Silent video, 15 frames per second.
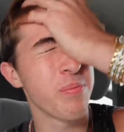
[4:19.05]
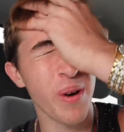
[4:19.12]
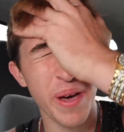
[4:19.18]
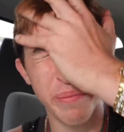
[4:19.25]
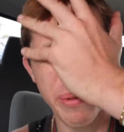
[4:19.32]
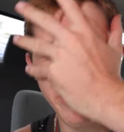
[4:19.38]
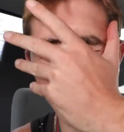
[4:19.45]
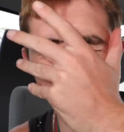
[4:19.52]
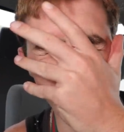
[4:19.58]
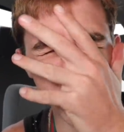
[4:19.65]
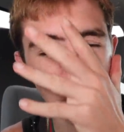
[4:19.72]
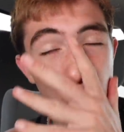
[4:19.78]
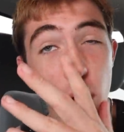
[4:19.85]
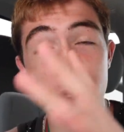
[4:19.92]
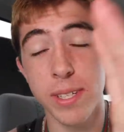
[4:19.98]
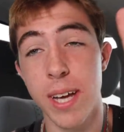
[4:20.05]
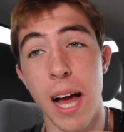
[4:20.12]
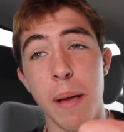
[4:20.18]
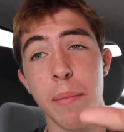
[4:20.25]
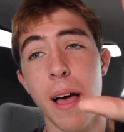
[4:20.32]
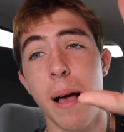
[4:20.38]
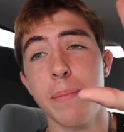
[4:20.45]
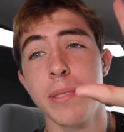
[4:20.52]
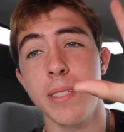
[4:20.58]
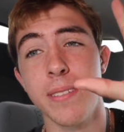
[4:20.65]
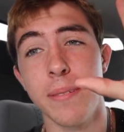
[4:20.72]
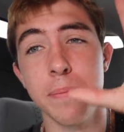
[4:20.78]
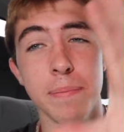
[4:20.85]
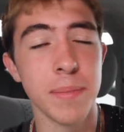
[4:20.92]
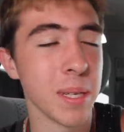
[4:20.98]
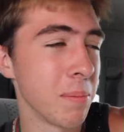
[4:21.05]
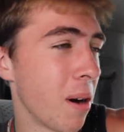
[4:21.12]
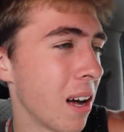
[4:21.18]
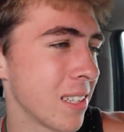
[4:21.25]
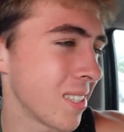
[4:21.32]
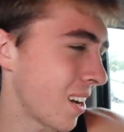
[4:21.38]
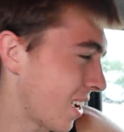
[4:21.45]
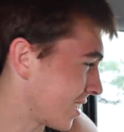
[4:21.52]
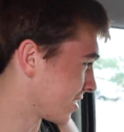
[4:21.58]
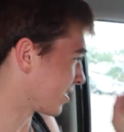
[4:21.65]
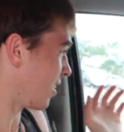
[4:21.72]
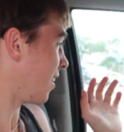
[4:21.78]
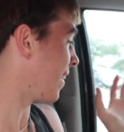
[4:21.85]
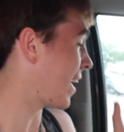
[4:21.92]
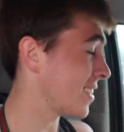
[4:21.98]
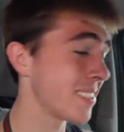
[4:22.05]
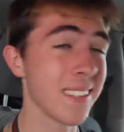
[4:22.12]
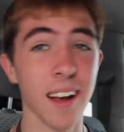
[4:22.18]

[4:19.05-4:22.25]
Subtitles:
Wait, before we roll the time lapse and the montage and all that